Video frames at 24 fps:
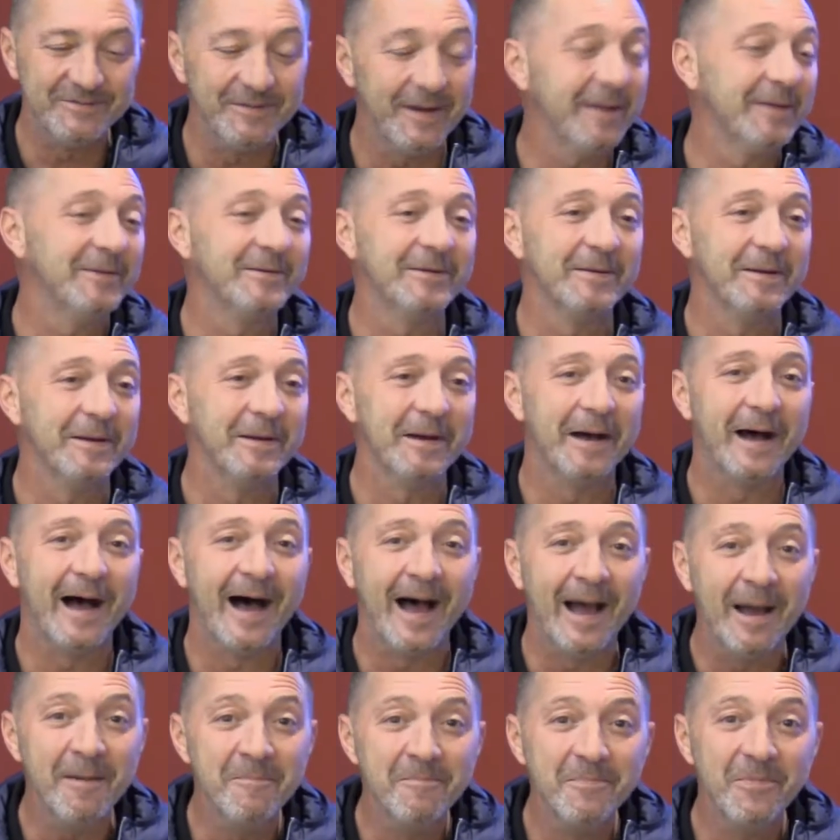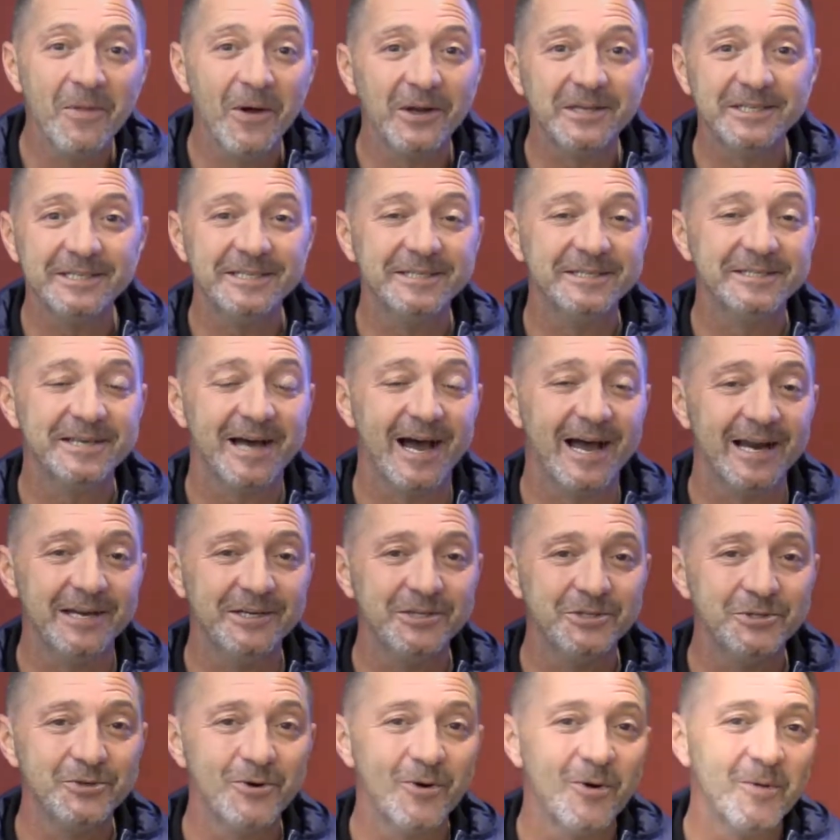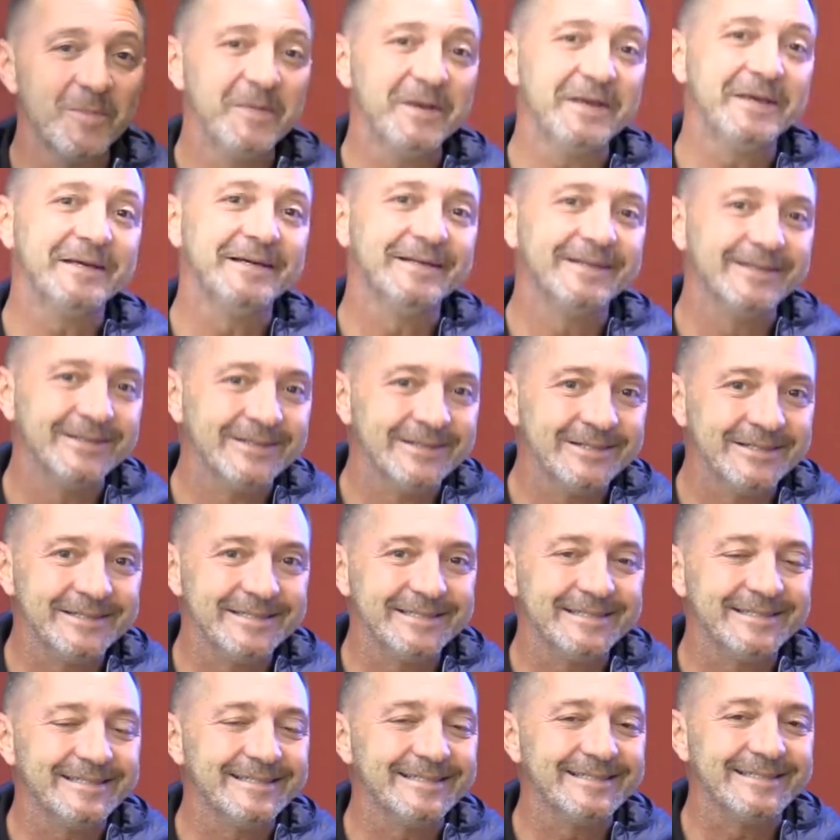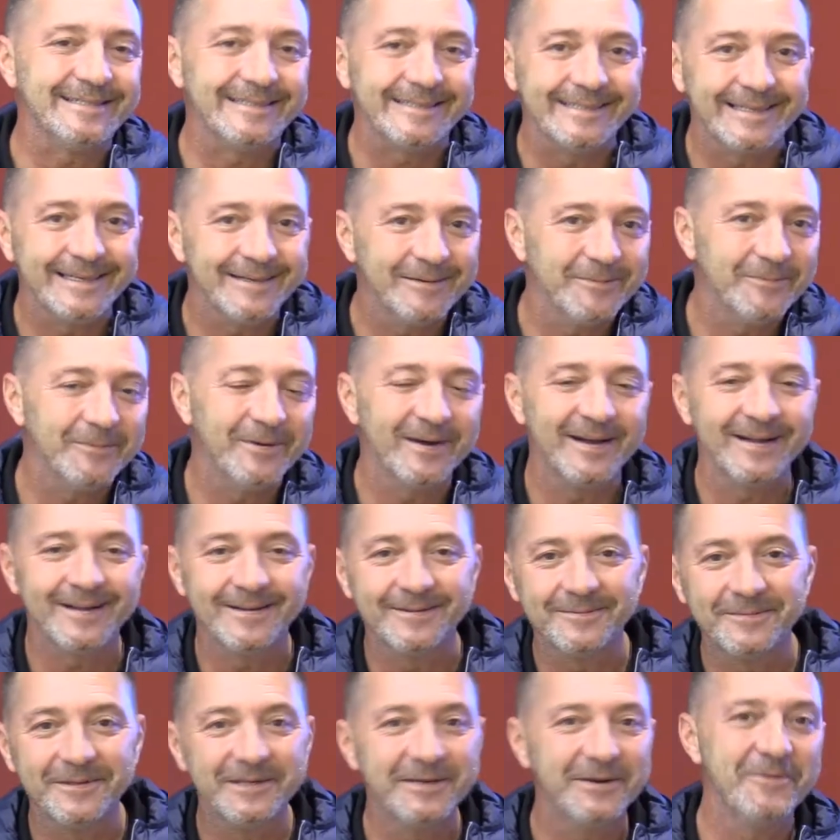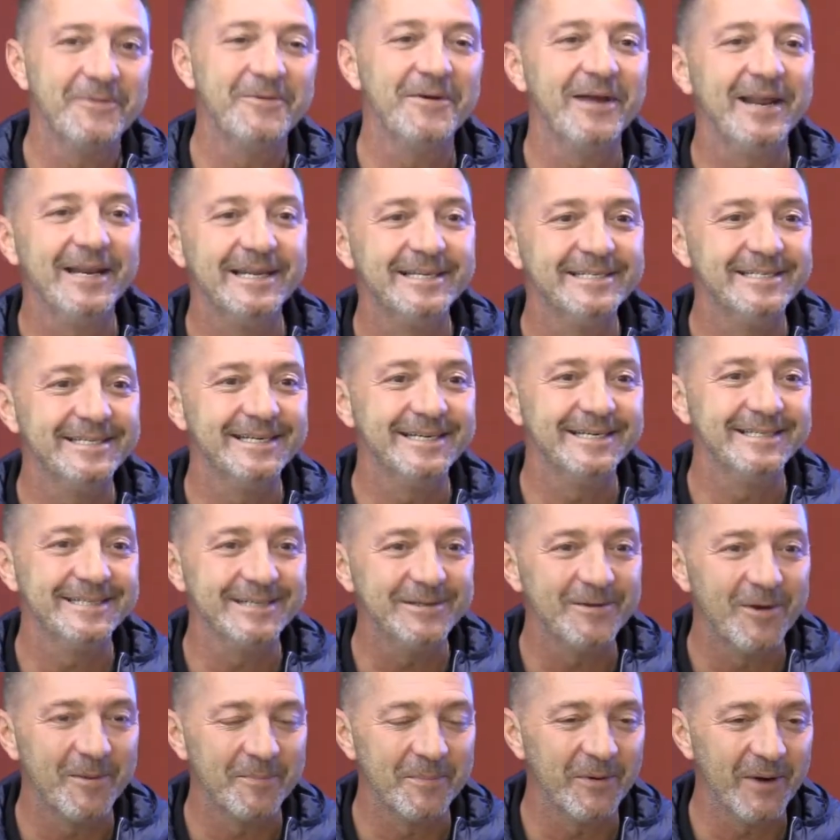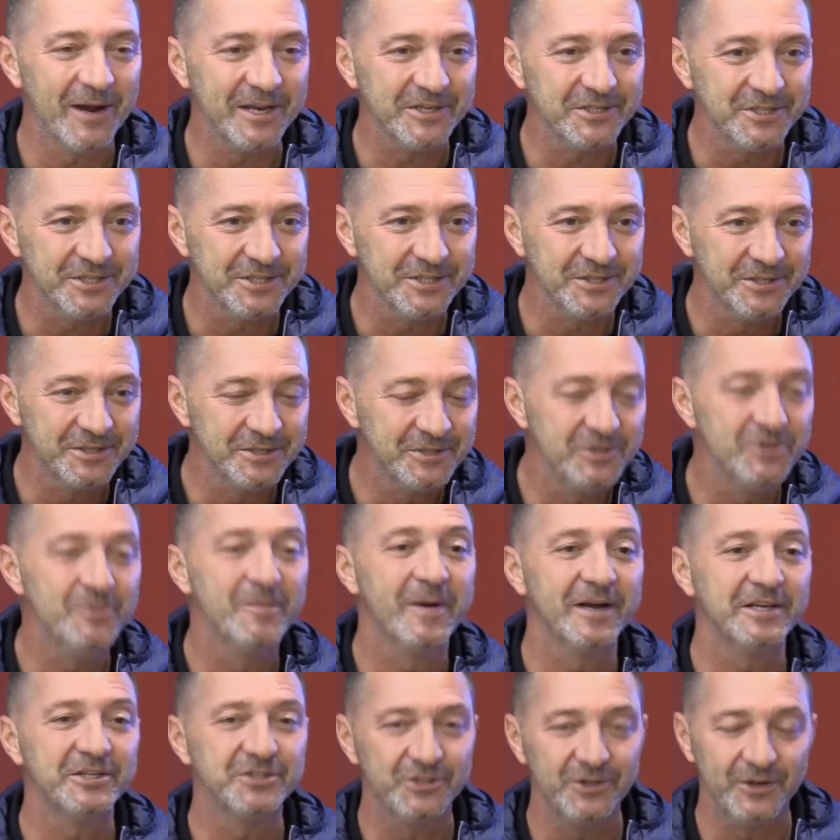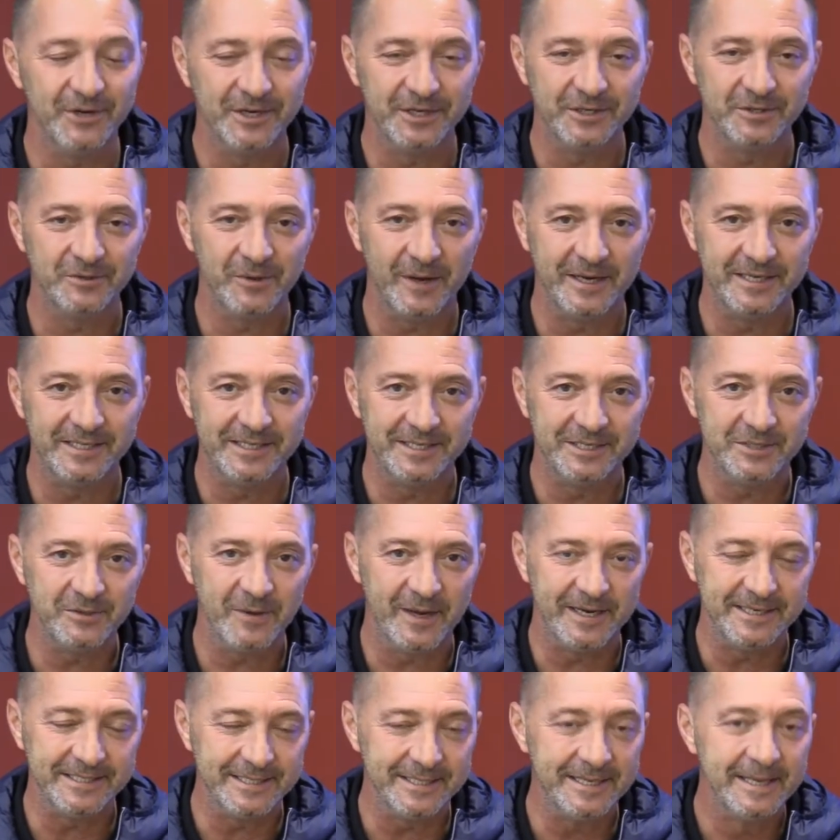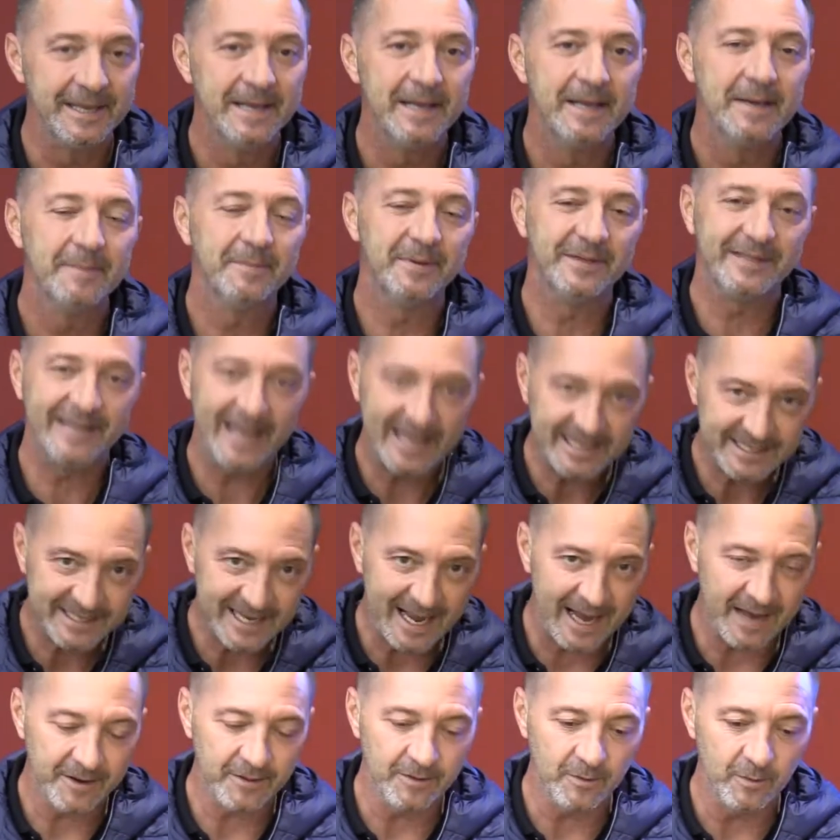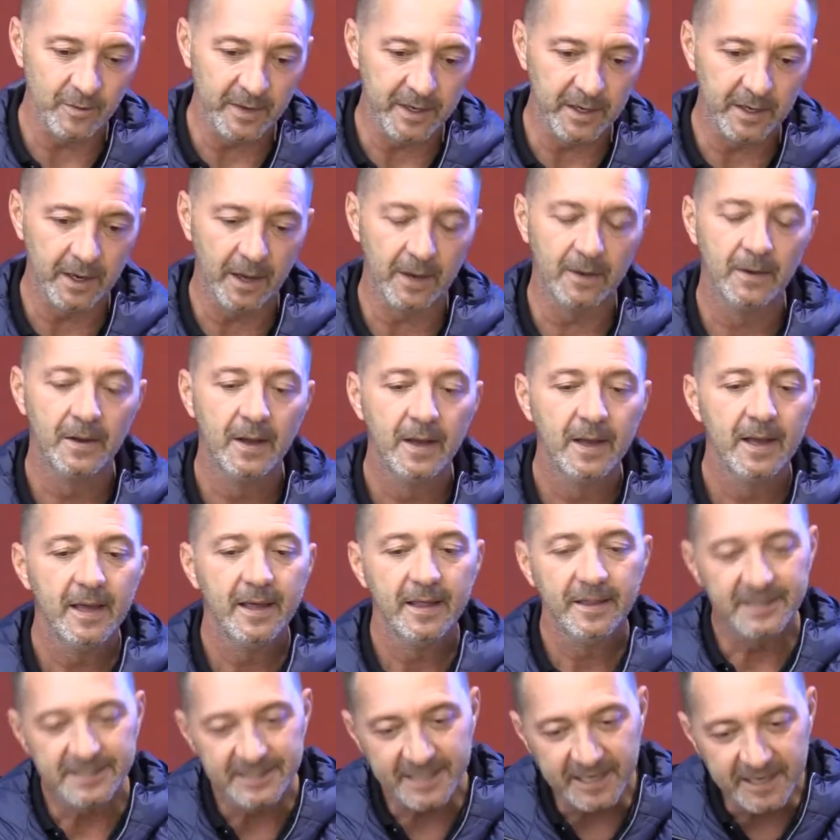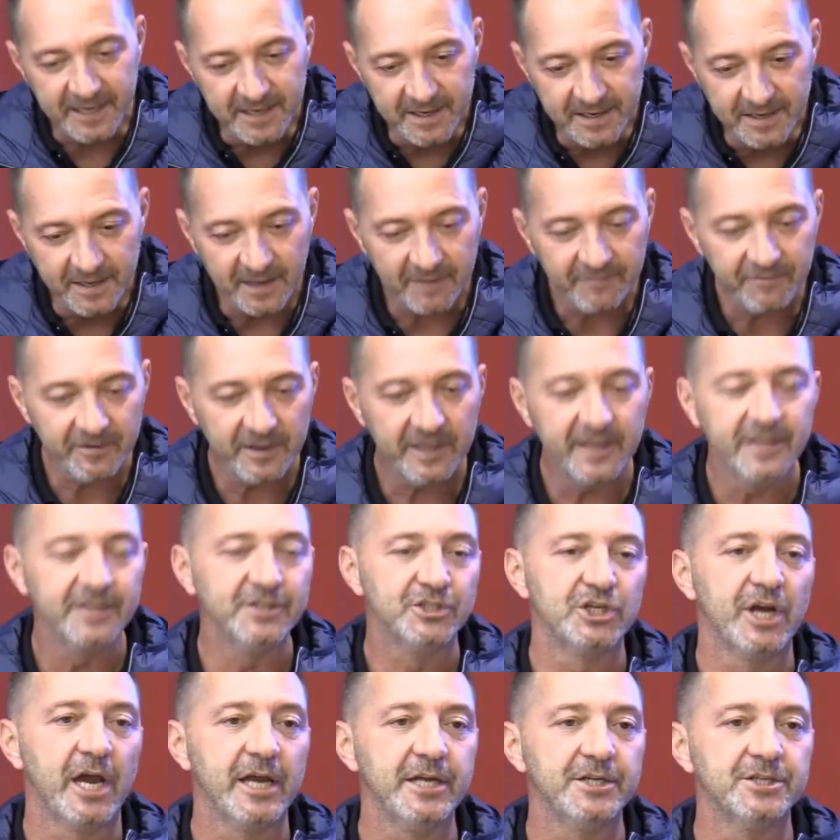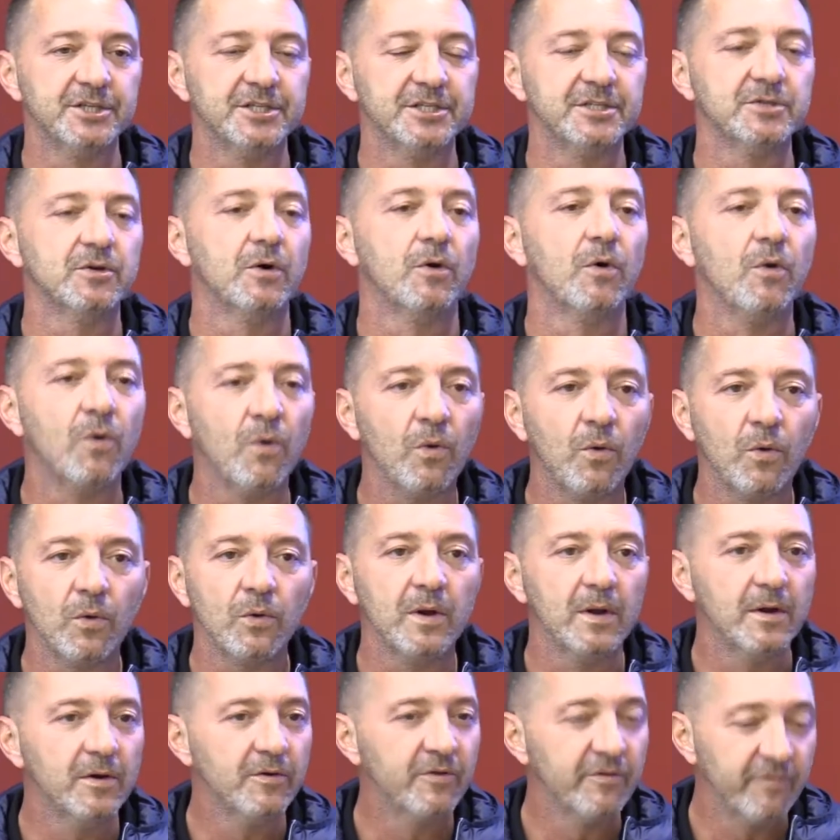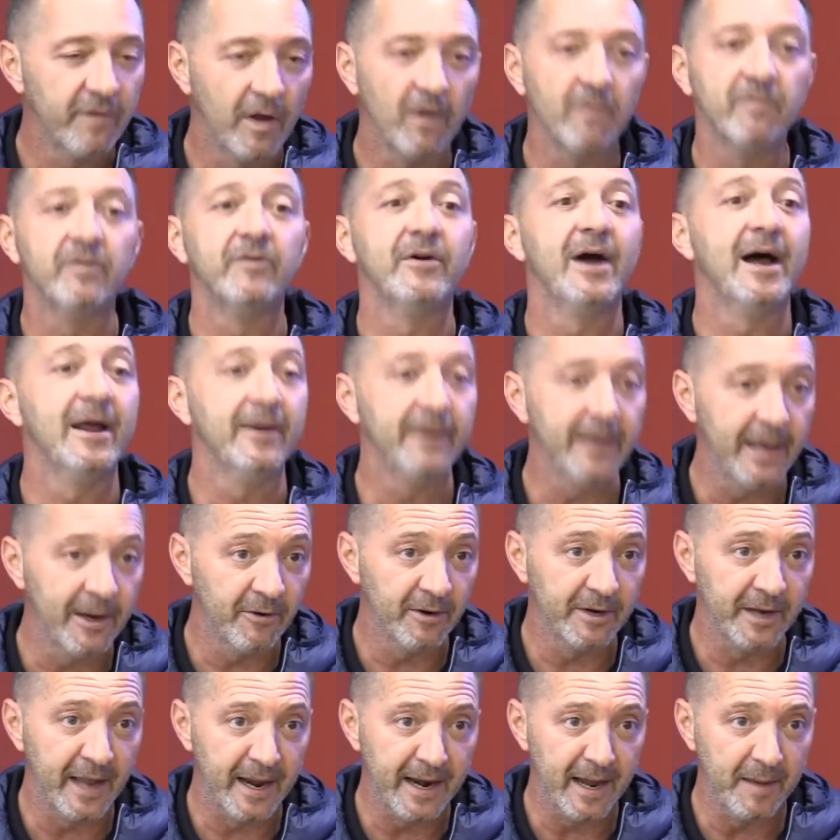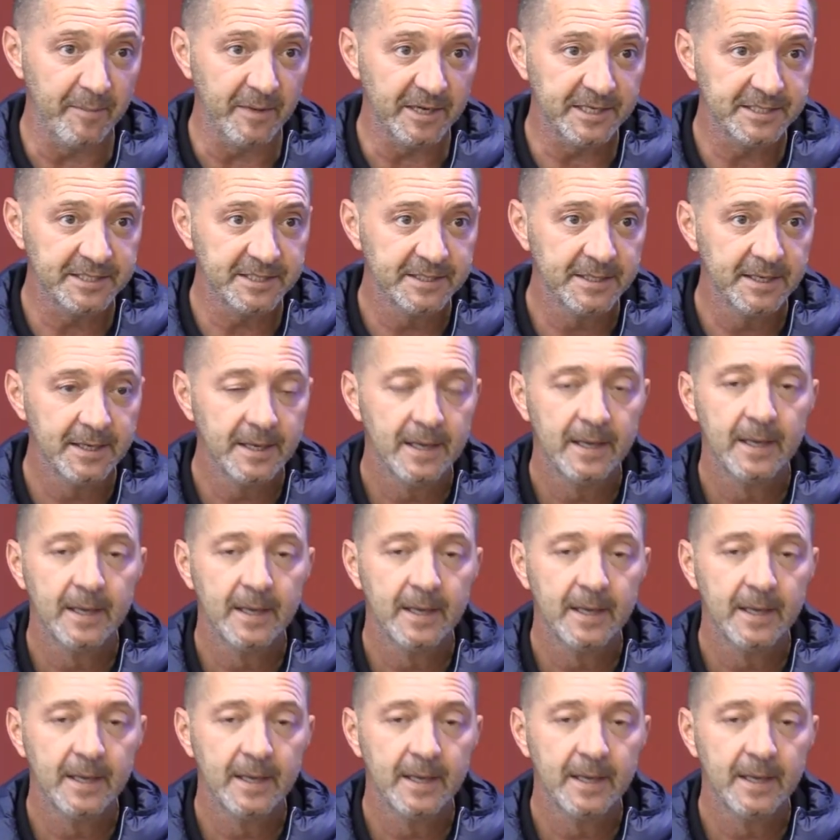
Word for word: effect, I'm not entirely sure because, uh, well, we didn't really see it in operation too much during 2020. But that's out of the window. The significant changes all revolve around aerodynamics.